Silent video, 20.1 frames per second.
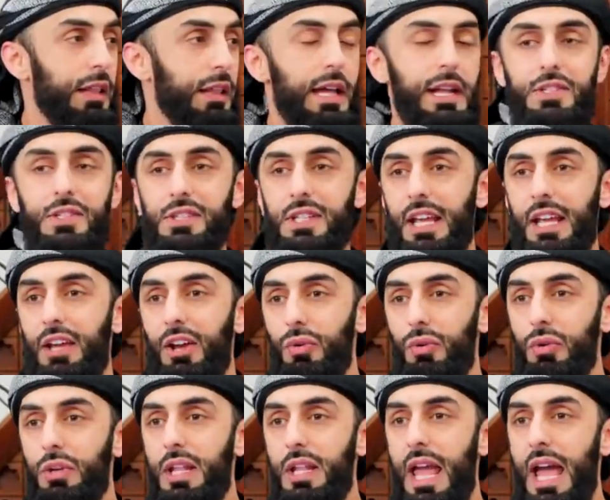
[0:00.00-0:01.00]
Let us take a
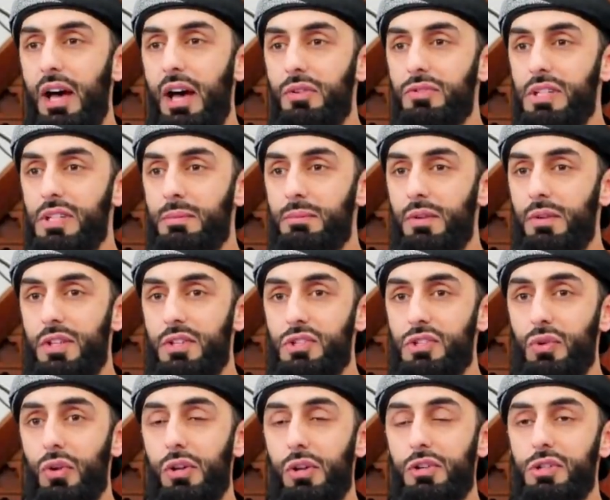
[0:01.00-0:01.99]
look at how some of the
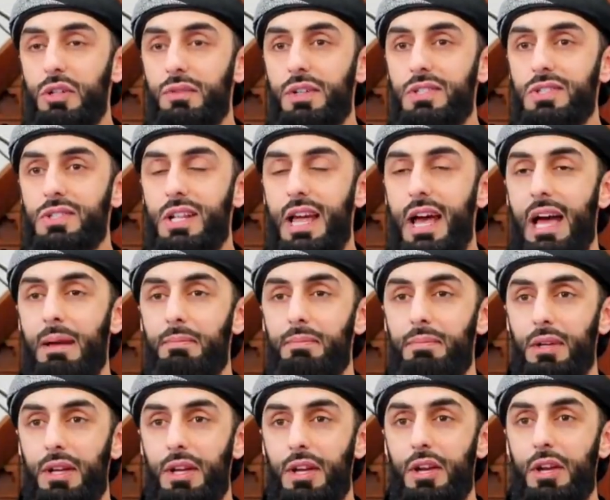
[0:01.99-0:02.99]
scholars of
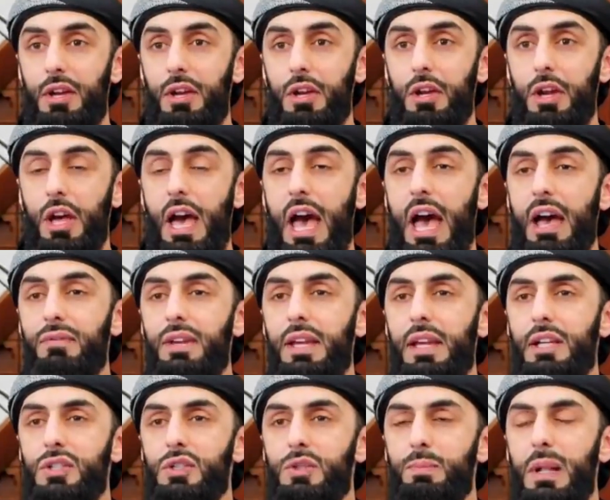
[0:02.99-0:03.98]
Islam have
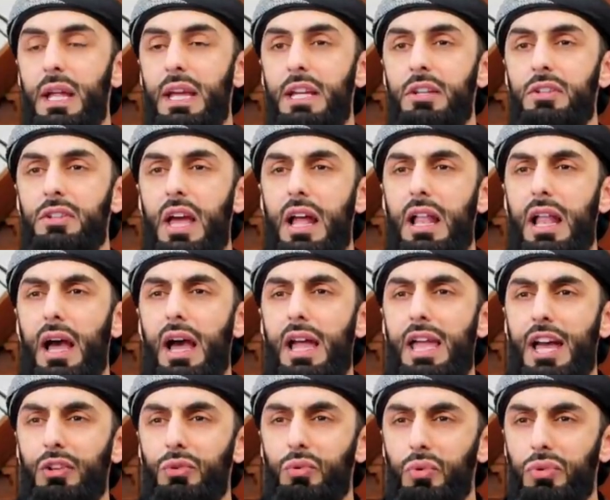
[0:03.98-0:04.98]
explained
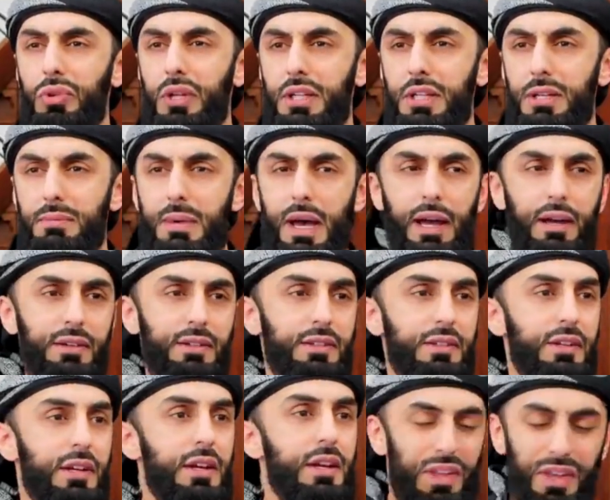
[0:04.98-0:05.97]
al-hayatu
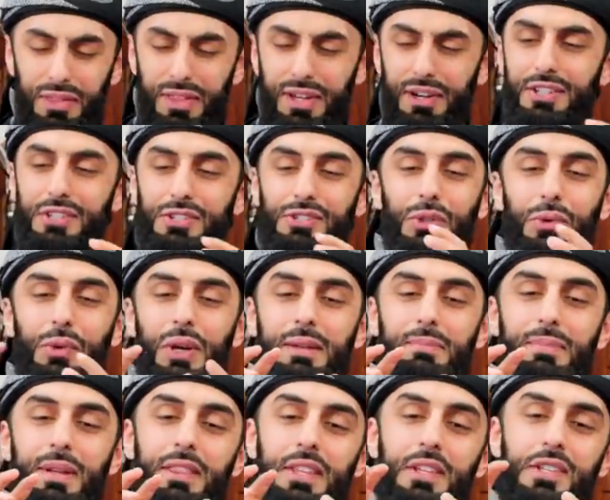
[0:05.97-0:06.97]
tayyibah. They're
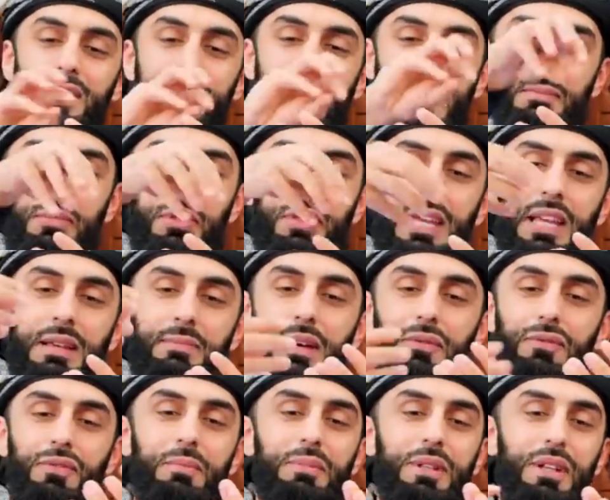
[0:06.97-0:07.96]
describing the same thing
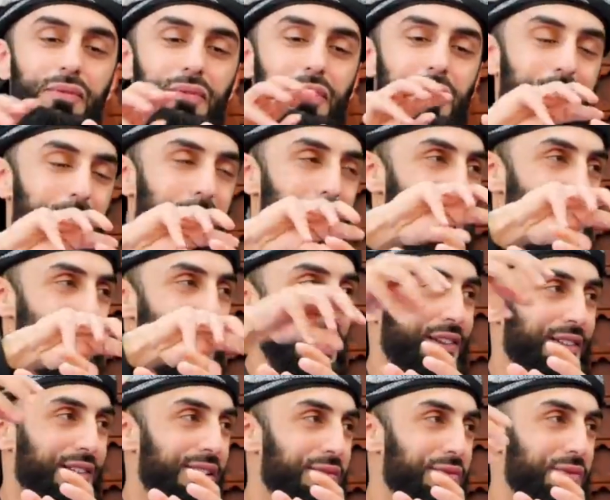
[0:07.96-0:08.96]
but from different
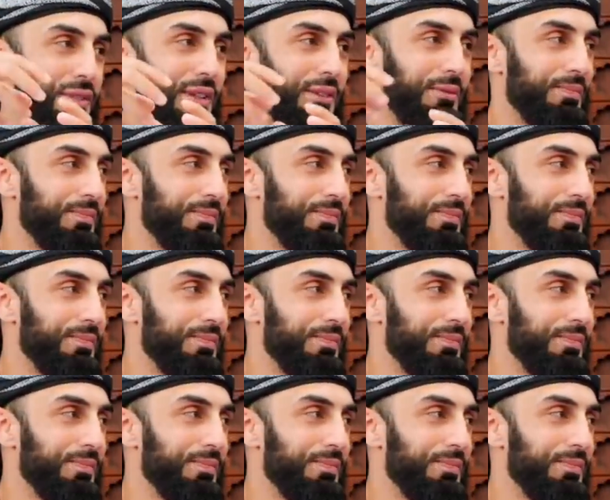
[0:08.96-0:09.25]
perspectives.